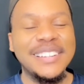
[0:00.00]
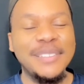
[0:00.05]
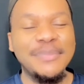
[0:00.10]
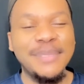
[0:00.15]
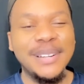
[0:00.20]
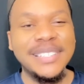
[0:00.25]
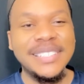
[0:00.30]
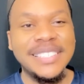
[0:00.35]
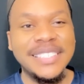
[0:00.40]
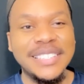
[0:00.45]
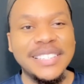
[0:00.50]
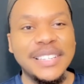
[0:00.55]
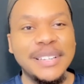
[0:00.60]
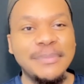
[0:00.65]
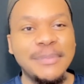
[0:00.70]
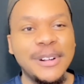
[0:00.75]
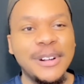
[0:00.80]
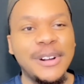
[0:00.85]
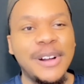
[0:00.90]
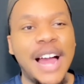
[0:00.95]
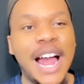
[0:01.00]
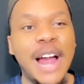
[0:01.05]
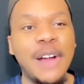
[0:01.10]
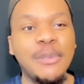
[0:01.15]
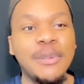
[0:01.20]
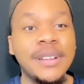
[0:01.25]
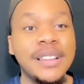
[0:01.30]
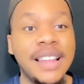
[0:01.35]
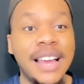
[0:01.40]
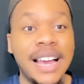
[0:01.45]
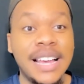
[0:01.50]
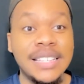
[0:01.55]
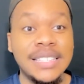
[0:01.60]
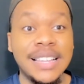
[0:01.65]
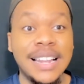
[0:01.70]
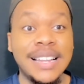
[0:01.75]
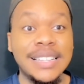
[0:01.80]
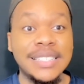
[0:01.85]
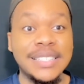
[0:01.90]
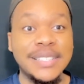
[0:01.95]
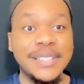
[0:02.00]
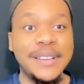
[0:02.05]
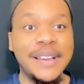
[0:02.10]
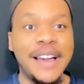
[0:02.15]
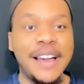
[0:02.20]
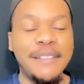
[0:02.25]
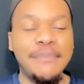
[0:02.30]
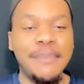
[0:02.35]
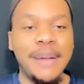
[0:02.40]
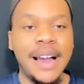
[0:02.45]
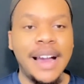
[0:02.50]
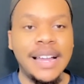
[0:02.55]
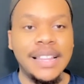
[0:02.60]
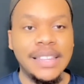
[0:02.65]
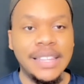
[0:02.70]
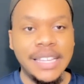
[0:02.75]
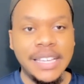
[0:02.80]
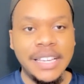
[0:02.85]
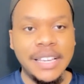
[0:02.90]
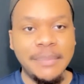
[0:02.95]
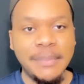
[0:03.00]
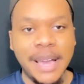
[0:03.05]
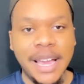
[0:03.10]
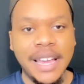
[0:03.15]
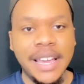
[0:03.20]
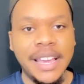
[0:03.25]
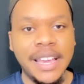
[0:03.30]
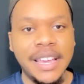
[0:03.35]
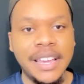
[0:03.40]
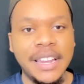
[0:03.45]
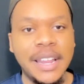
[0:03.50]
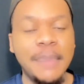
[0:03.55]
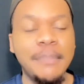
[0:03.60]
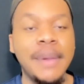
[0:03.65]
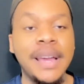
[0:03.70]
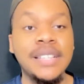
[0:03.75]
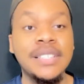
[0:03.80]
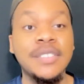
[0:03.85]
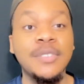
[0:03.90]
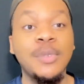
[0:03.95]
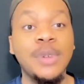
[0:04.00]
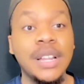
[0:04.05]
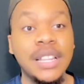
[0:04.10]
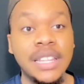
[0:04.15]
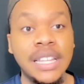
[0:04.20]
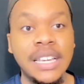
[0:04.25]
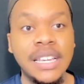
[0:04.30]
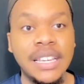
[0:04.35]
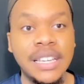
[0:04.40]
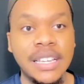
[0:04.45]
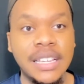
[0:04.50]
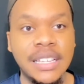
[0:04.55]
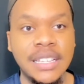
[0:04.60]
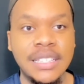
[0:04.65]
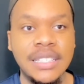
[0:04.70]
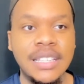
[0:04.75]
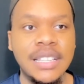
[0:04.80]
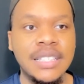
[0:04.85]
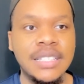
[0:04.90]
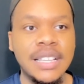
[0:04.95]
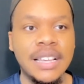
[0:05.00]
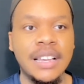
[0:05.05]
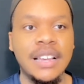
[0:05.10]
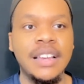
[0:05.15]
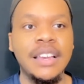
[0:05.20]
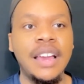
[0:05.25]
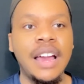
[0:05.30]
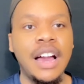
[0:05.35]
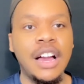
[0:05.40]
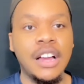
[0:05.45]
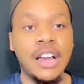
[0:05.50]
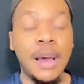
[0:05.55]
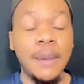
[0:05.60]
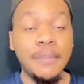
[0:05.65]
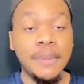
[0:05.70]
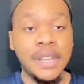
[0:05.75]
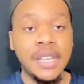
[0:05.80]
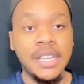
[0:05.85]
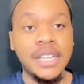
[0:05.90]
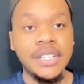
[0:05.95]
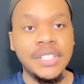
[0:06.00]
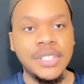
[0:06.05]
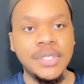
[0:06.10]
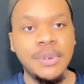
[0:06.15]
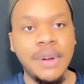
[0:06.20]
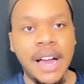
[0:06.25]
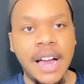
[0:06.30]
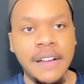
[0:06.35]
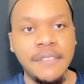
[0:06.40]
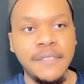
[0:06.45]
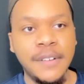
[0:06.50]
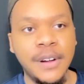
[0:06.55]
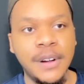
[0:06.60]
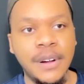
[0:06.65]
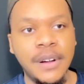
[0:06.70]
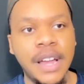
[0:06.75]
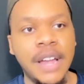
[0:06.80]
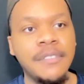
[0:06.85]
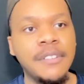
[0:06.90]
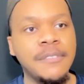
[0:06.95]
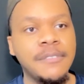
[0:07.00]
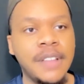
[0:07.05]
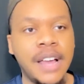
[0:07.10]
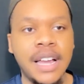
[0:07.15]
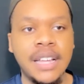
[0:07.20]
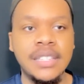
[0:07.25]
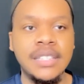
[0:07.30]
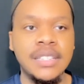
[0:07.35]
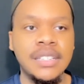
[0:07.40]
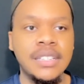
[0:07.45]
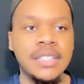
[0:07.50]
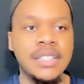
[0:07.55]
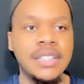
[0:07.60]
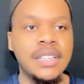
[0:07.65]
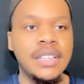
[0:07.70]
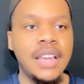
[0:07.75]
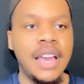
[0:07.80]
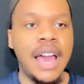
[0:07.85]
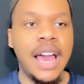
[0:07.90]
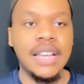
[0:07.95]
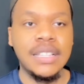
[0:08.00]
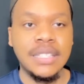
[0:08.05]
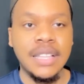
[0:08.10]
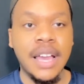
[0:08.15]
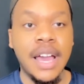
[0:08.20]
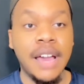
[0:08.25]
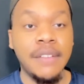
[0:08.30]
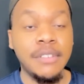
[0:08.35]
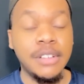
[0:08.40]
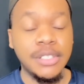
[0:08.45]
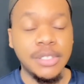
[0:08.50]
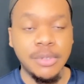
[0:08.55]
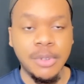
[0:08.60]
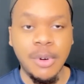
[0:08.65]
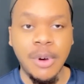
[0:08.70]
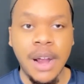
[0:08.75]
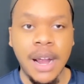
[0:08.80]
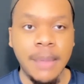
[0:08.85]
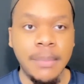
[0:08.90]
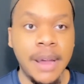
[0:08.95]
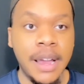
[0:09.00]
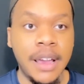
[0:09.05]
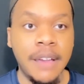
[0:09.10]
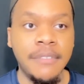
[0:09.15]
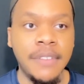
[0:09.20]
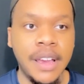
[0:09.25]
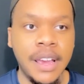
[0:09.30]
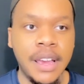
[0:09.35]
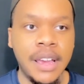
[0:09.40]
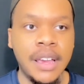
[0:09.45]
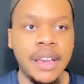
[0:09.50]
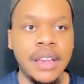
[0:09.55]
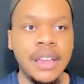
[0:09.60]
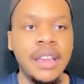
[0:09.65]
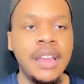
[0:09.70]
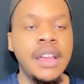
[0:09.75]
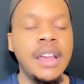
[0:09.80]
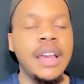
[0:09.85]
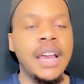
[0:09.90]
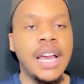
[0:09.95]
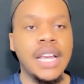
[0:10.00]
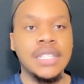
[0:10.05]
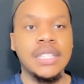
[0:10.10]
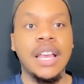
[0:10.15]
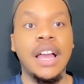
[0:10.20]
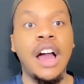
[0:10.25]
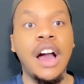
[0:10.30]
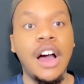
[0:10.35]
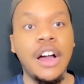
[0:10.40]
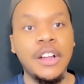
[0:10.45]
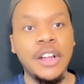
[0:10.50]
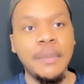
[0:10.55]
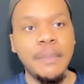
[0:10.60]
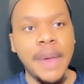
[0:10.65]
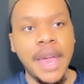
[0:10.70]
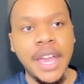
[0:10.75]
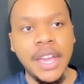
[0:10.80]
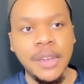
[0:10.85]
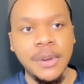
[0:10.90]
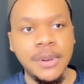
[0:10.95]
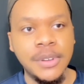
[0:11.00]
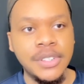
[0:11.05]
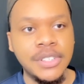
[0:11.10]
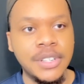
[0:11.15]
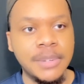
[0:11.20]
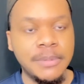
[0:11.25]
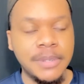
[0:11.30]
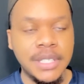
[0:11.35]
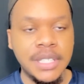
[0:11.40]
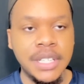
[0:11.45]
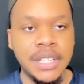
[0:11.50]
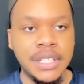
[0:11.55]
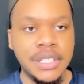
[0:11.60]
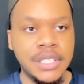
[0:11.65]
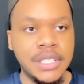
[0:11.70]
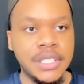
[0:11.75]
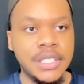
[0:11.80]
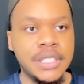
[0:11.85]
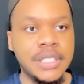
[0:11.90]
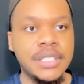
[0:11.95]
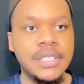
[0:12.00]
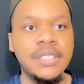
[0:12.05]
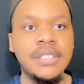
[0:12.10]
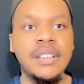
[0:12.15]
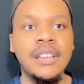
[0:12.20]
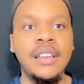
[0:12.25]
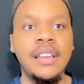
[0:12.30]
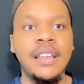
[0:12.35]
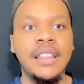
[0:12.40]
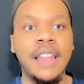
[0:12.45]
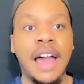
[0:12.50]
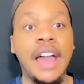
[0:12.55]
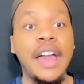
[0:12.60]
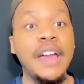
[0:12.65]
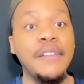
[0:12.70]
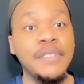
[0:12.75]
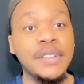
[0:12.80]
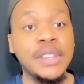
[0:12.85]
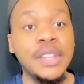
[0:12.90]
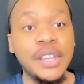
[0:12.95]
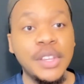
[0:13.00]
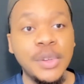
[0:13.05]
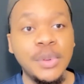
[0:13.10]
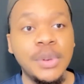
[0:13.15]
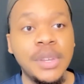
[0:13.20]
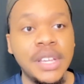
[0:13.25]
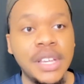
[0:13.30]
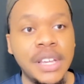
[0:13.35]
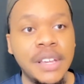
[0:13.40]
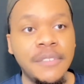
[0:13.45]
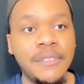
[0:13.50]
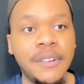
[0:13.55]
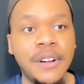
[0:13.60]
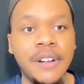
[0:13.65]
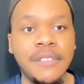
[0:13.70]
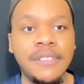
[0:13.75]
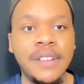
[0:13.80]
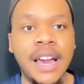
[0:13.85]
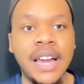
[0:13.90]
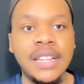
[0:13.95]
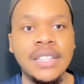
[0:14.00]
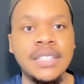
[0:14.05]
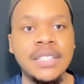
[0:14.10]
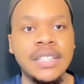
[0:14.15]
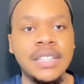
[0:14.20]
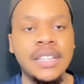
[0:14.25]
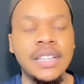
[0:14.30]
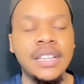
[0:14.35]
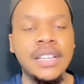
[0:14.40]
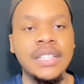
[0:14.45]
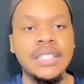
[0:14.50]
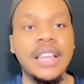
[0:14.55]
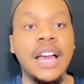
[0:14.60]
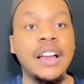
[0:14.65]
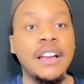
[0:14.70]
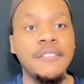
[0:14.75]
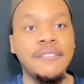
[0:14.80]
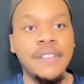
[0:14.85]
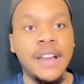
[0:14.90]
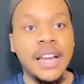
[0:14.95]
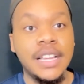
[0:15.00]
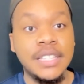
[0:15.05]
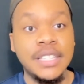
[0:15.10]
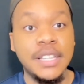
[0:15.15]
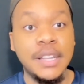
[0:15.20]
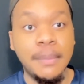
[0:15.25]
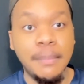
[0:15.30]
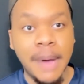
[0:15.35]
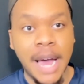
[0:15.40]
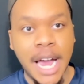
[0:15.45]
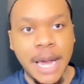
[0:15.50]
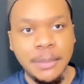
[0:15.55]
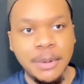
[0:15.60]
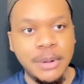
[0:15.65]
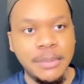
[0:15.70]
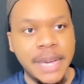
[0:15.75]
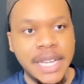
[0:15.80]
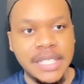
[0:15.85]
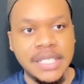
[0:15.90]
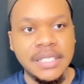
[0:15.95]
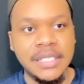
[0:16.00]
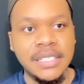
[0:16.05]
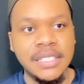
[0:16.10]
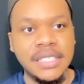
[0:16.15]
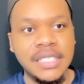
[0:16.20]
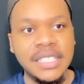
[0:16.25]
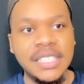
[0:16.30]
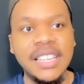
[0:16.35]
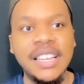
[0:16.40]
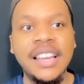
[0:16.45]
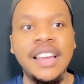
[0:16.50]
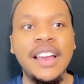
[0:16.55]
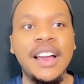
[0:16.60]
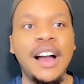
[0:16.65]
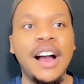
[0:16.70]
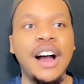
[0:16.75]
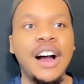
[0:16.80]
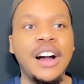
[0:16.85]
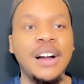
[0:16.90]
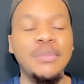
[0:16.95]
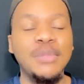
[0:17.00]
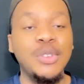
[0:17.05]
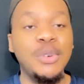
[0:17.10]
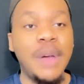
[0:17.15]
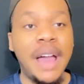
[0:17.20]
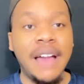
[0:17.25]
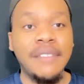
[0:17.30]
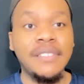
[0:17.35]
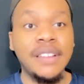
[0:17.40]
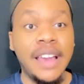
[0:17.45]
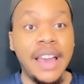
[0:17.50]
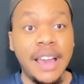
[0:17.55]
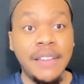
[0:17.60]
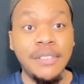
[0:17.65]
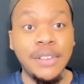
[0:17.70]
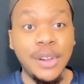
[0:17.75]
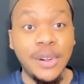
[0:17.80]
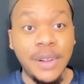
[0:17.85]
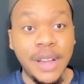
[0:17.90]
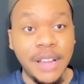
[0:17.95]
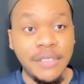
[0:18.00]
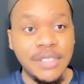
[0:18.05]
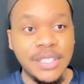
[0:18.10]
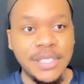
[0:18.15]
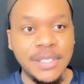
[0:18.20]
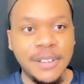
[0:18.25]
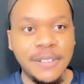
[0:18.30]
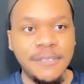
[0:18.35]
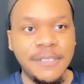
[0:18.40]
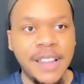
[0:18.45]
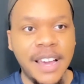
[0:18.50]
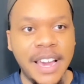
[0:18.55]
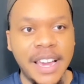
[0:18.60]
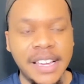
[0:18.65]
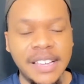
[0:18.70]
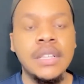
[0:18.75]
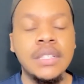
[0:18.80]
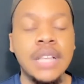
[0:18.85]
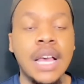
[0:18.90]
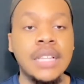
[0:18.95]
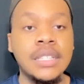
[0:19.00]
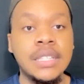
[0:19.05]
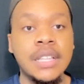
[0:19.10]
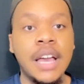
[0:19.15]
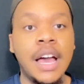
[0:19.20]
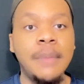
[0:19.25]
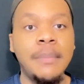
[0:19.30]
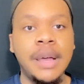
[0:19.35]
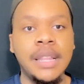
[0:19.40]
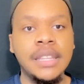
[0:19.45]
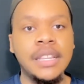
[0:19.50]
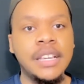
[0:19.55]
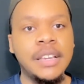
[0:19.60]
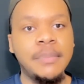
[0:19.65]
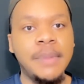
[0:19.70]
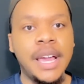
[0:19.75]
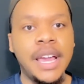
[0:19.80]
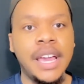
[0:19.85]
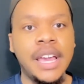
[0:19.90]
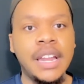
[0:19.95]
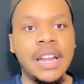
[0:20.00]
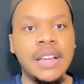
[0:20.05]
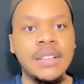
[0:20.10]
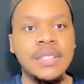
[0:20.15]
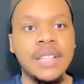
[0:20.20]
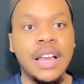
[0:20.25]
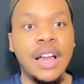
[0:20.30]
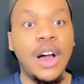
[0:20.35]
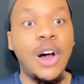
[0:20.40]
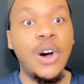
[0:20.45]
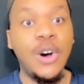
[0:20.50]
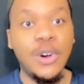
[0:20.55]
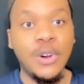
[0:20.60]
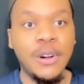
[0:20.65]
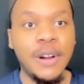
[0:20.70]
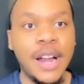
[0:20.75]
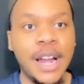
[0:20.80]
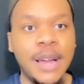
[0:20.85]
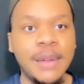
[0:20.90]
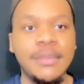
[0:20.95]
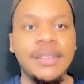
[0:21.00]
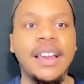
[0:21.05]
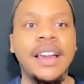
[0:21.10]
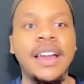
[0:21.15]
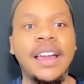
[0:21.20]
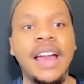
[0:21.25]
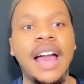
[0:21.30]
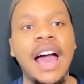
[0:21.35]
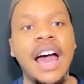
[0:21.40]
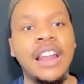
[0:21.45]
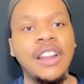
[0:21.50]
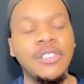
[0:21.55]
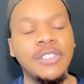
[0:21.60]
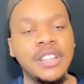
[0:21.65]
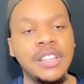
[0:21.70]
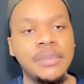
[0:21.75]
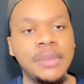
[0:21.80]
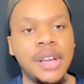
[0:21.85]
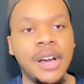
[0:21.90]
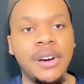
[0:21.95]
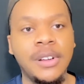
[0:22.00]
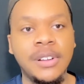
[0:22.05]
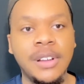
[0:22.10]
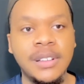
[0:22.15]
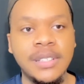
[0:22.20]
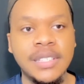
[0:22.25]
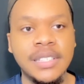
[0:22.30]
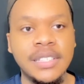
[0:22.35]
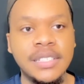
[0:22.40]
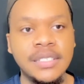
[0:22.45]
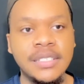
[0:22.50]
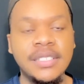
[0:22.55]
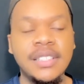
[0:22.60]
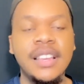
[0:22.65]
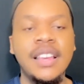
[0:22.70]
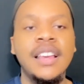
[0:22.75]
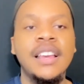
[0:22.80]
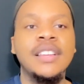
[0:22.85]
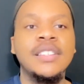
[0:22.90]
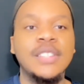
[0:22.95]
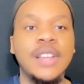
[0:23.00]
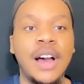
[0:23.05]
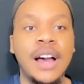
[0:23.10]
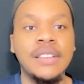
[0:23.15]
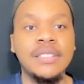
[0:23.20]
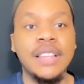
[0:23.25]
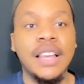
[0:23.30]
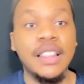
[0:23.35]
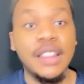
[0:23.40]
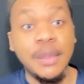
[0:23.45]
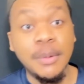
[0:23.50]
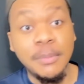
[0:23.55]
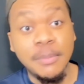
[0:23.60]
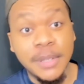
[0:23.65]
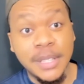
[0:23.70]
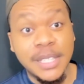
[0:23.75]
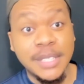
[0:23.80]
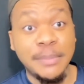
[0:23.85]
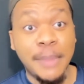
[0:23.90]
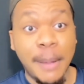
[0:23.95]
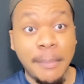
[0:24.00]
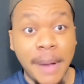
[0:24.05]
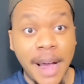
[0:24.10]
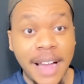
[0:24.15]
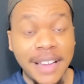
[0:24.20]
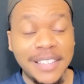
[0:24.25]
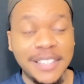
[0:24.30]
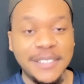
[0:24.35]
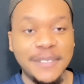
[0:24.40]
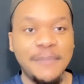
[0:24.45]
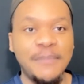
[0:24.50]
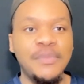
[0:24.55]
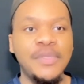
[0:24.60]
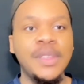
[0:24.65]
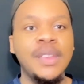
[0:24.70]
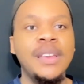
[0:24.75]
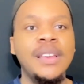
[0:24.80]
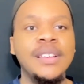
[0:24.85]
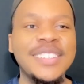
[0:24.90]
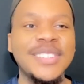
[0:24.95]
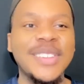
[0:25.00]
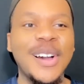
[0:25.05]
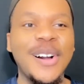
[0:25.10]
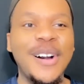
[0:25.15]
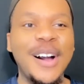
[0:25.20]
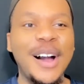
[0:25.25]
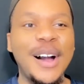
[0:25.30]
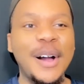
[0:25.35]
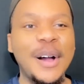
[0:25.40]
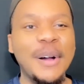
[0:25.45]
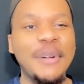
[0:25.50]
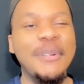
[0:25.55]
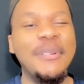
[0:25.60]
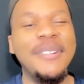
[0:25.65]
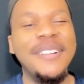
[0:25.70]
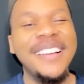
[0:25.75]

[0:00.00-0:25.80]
emergency demo i realized that i still have my link in my hand and basically what a link is it's a company issue iphone every flight attendant has to have it is required by faa it has like all your manuals your procedures like everything you need for a flight attendant it's like a flight attendant bible basically um, you have to have it on every single flight. So I still had my link in my hand. I was like, oh crap, like I don't need to be holding on to this. So I was like, let me put this in my pocket. So, um,